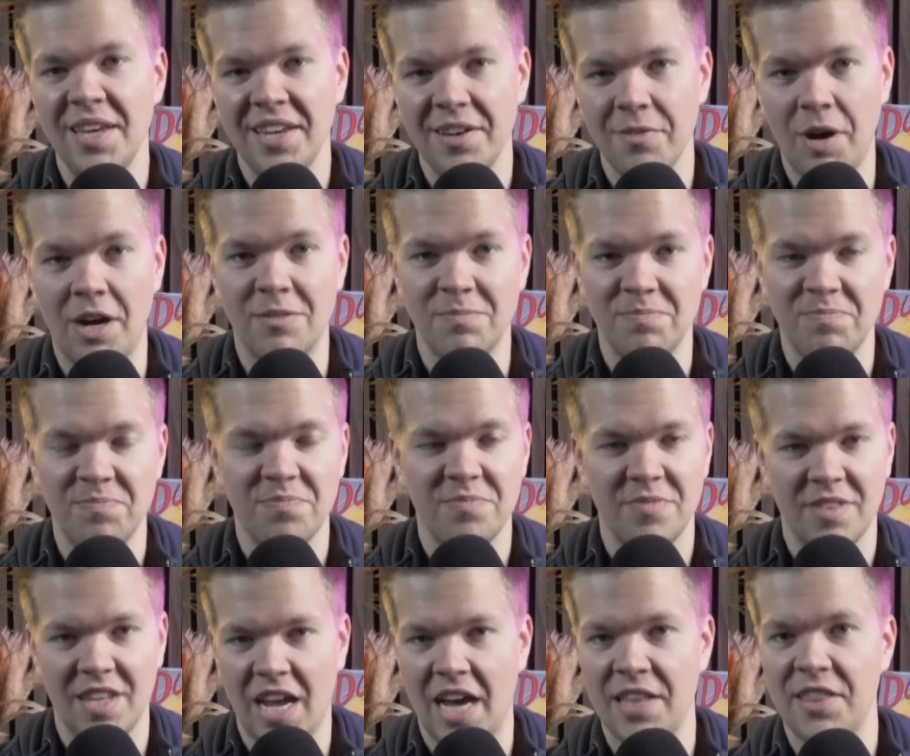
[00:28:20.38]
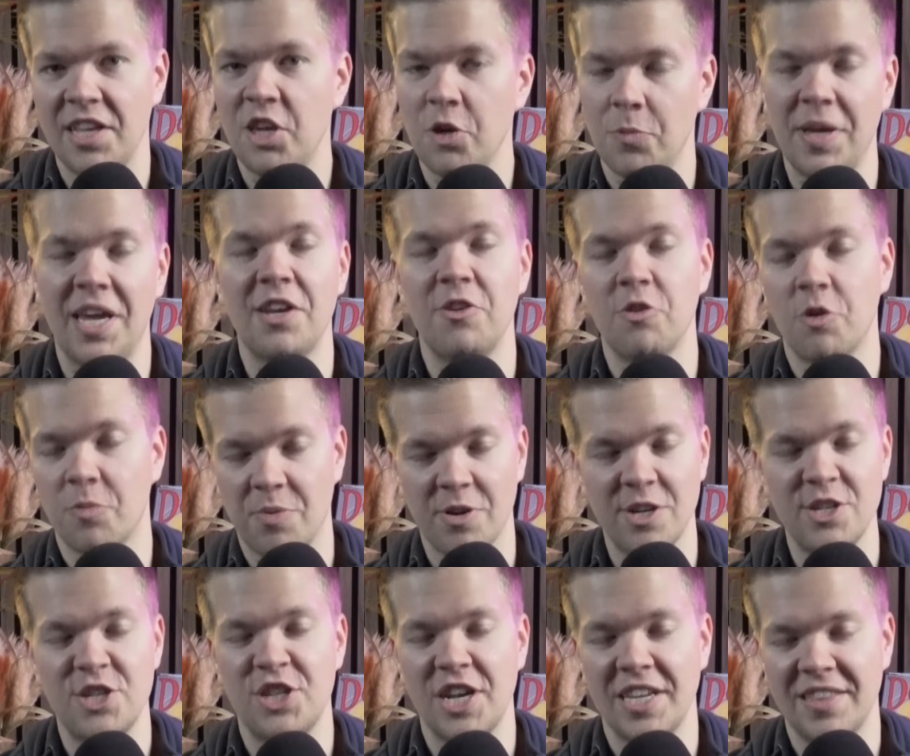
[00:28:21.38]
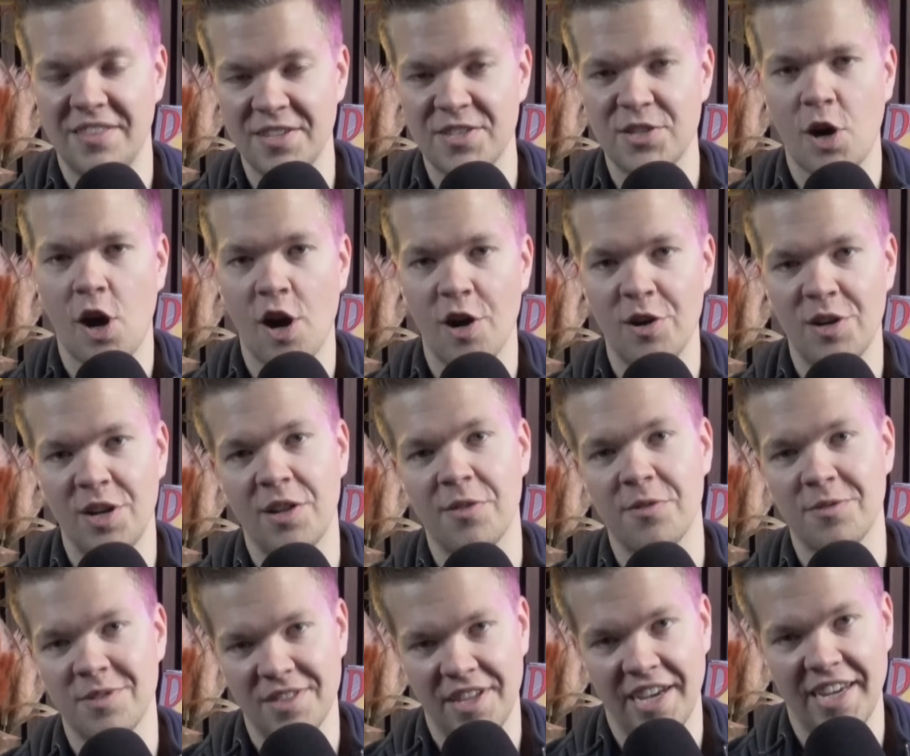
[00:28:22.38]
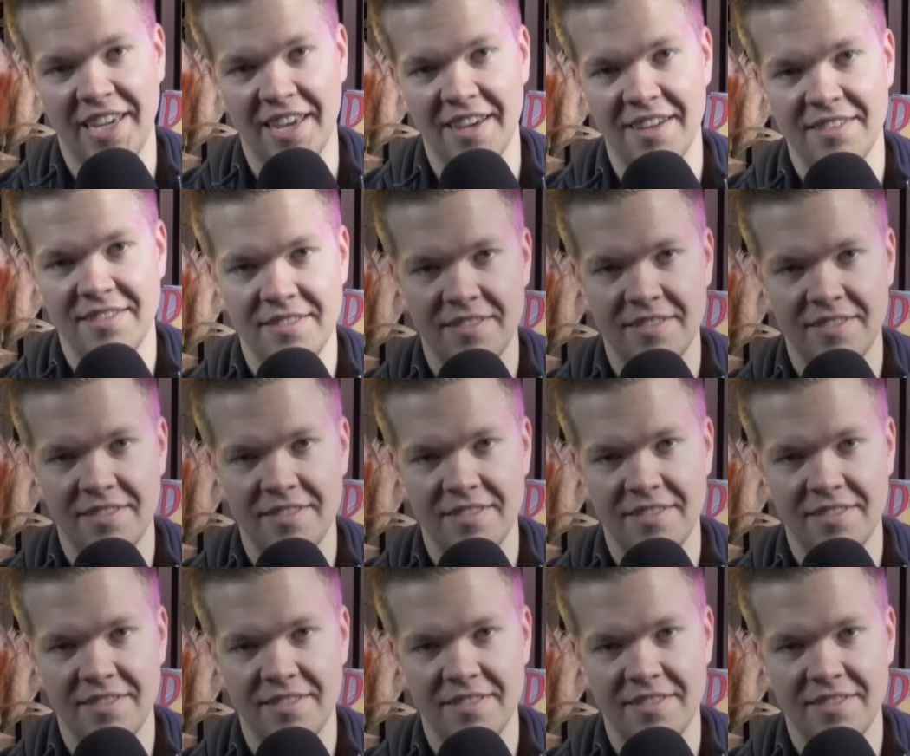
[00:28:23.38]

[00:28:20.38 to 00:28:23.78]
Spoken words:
well, I think you'll begin to appreciate this card and others like it.